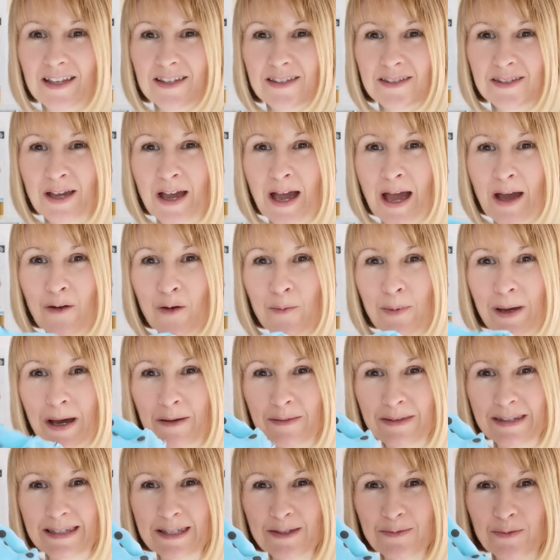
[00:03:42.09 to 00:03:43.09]
So how
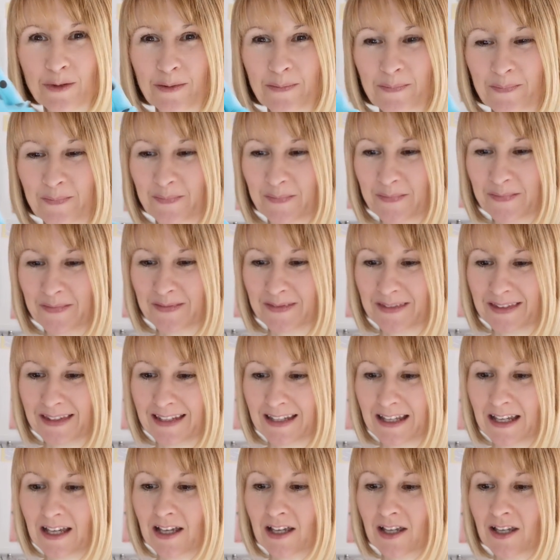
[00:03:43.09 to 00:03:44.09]
about this one?
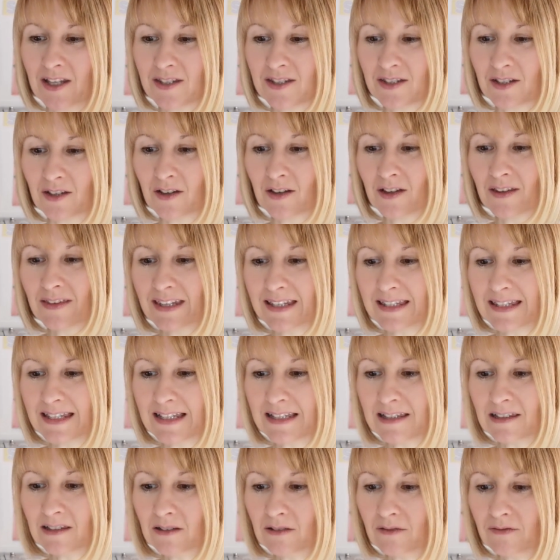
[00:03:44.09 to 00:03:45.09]
So this
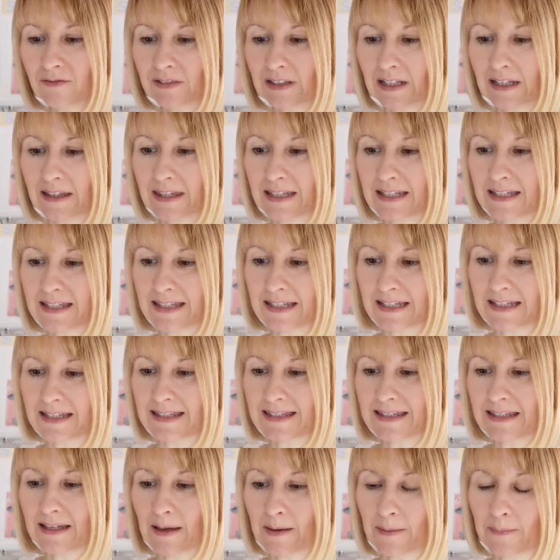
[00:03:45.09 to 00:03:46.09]
is lovely. This
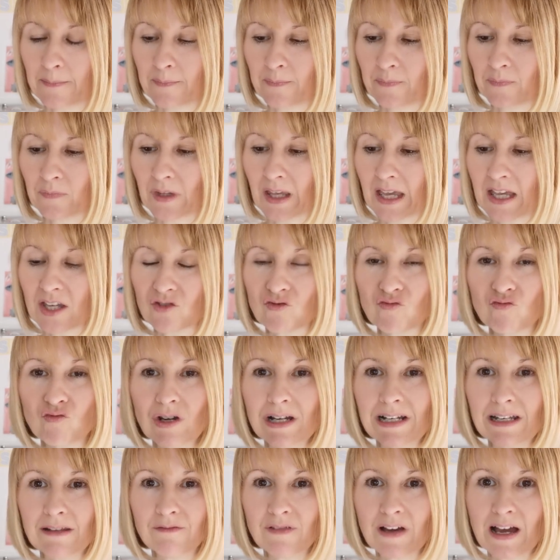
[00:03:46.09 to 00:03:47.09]
is it's
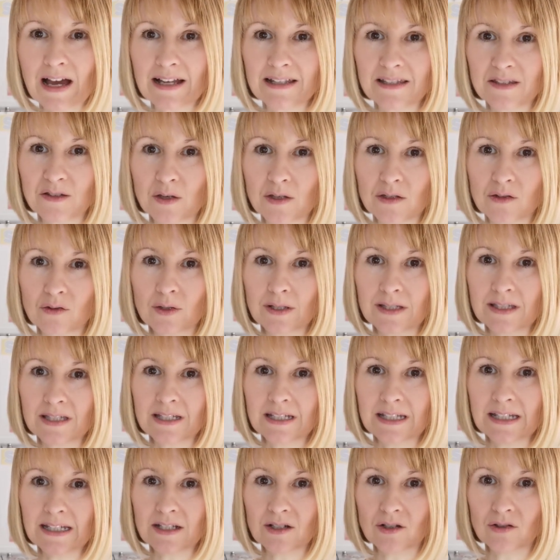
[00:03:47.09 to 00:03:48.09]
really fine, so it's going
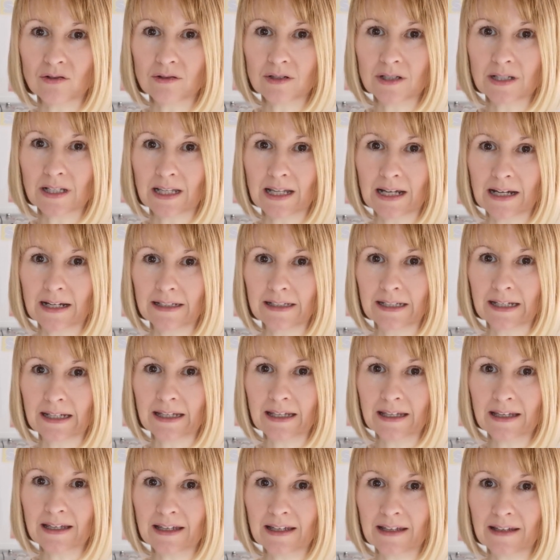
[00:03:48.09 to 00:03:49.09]
to need
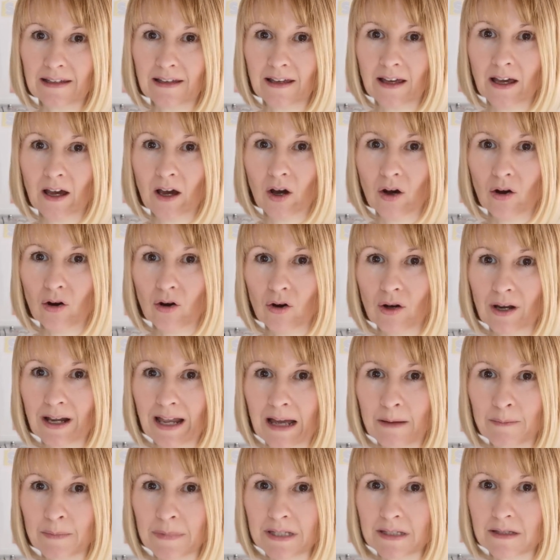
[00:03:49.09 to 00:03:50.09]
underlining or a
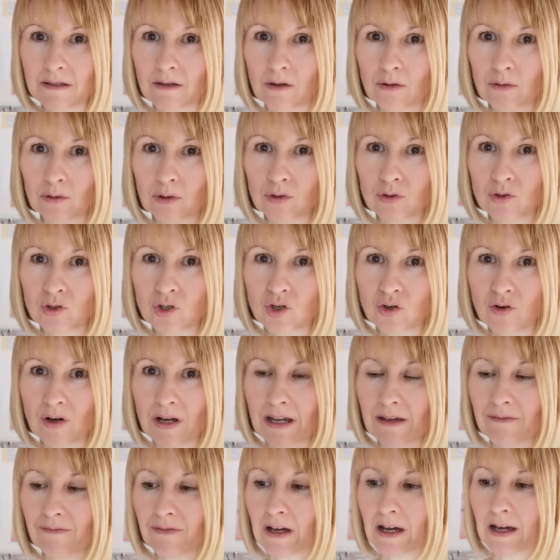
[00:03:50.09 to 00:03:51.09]
camisole under
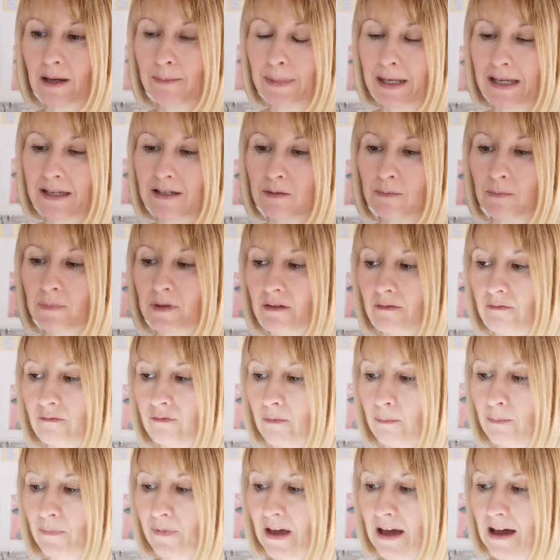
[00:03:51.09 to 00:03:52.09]
it if I make something
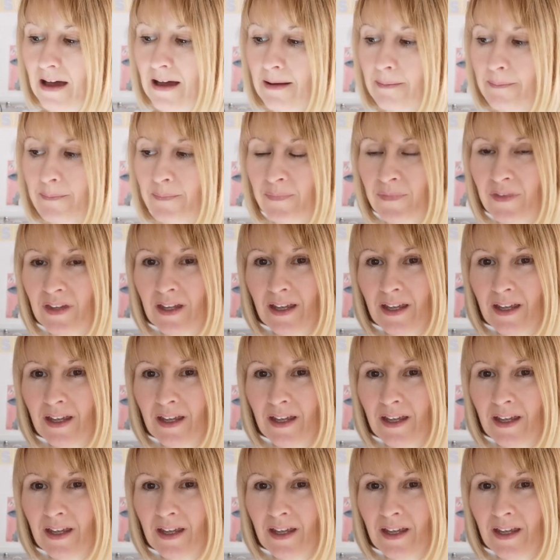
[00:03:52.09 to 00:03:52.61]
from that.